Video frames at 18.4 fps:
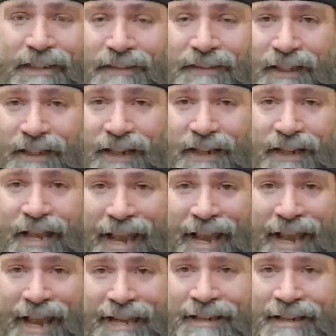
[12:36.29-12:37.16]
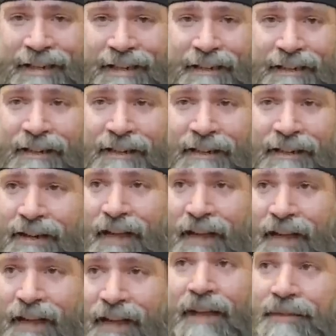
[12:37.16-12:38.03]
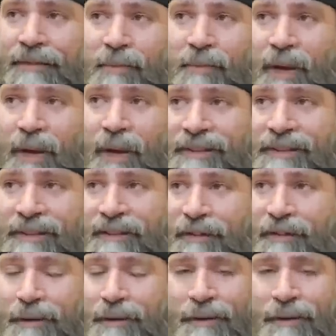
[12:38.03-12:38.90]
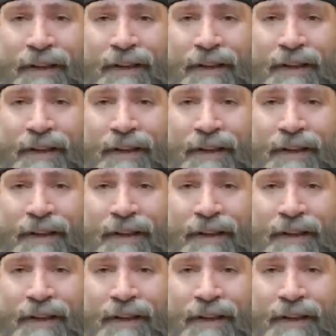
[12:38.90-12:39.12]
Like I hated it. I loved spicy food,